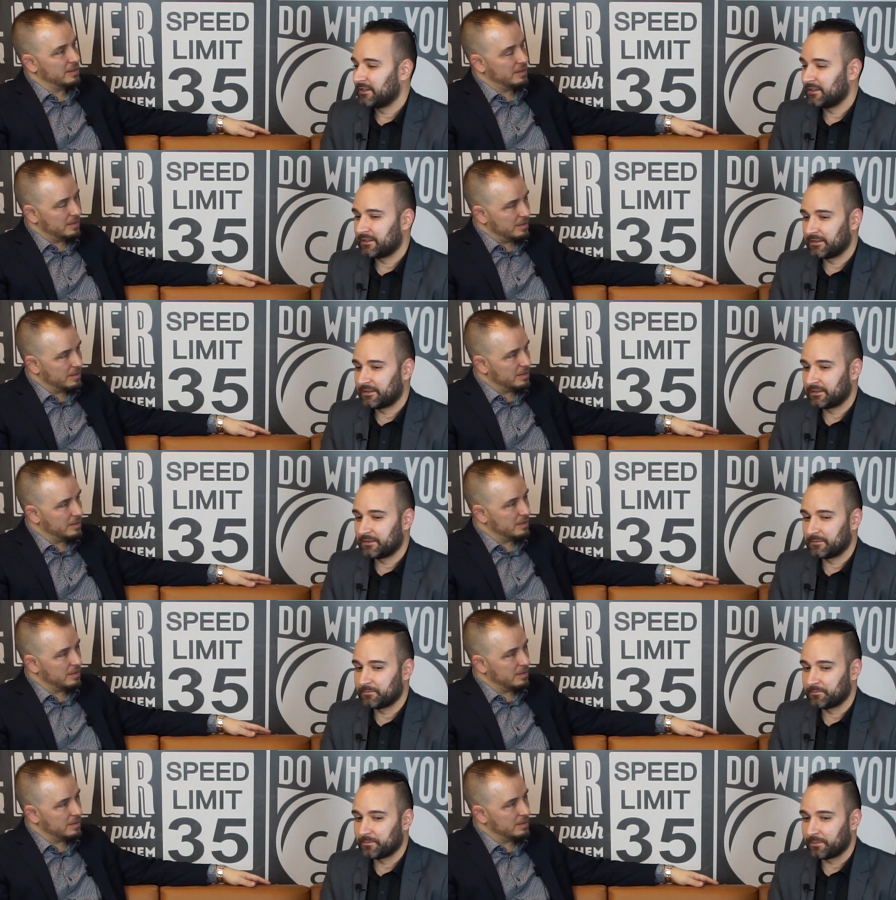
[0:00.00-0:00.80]

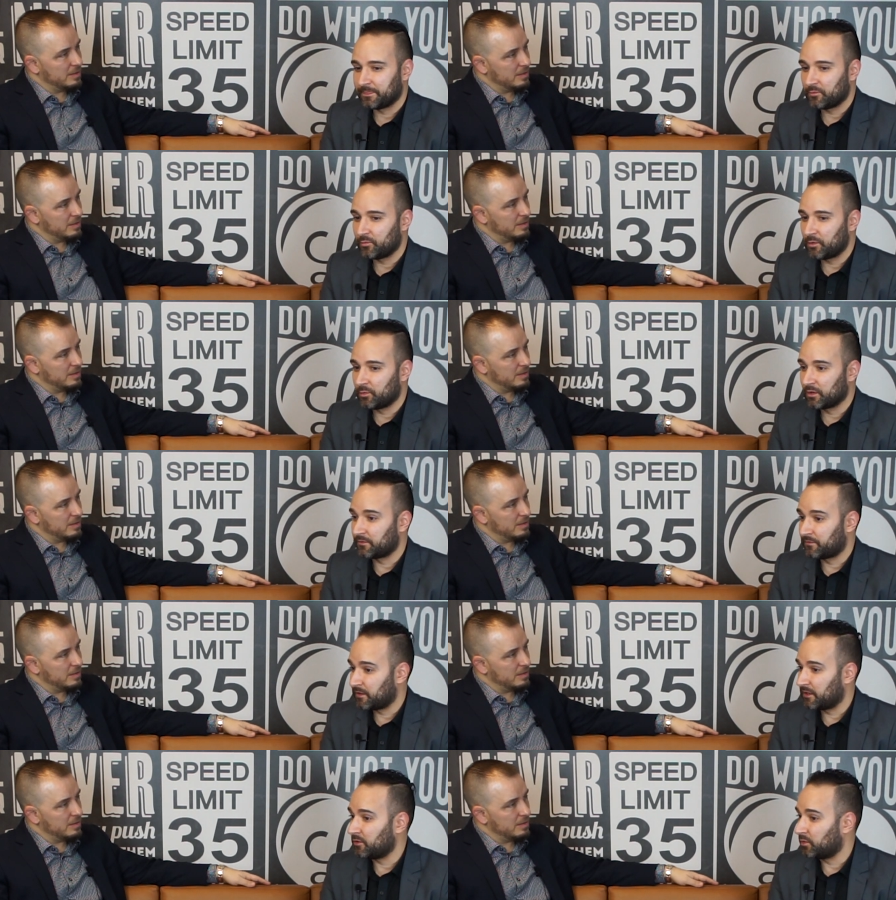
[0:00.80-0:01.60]
Speaker 1: Um, we work
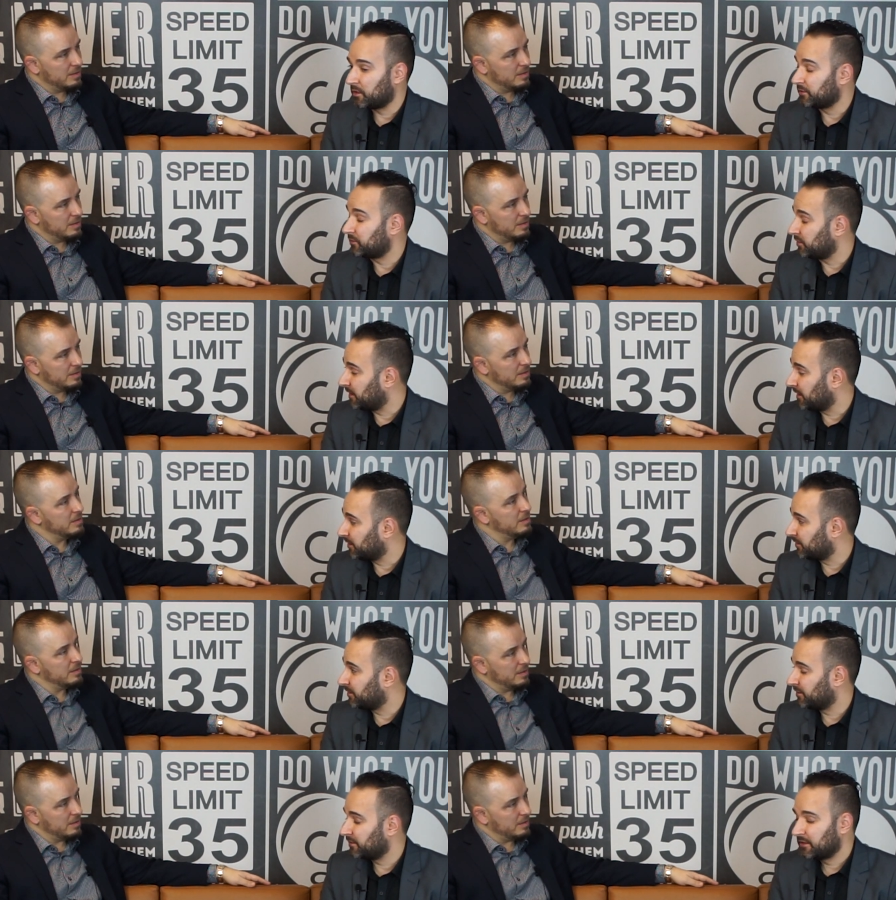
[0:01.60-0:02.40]
very well
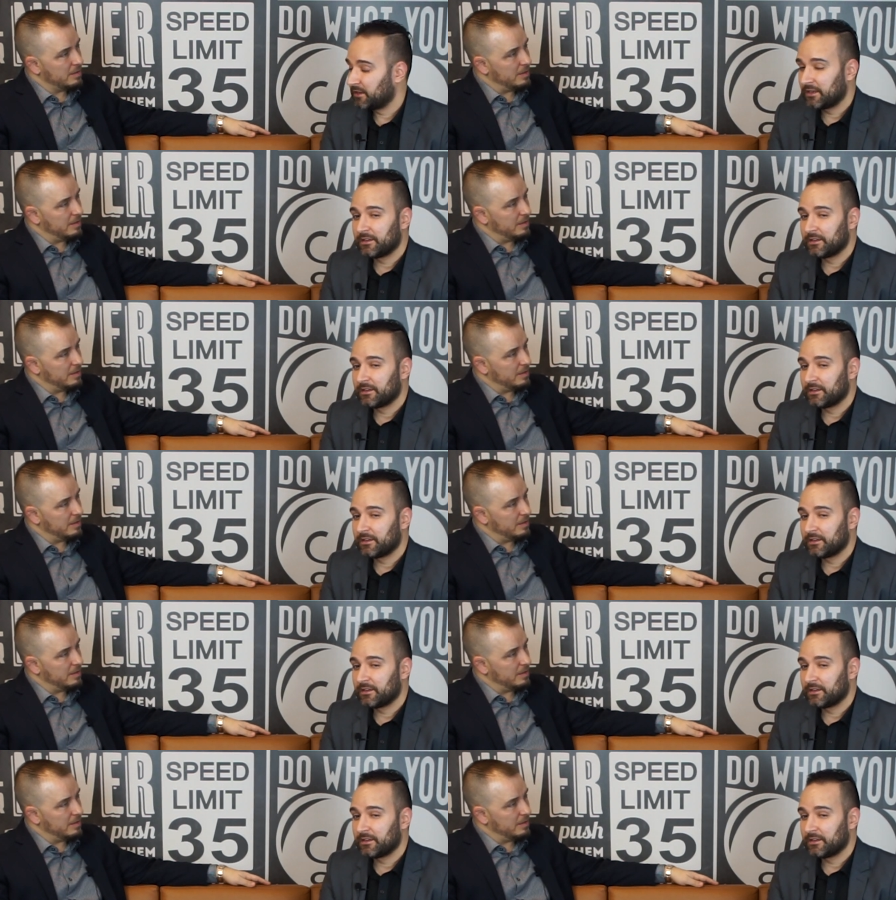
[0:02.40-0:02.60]
together.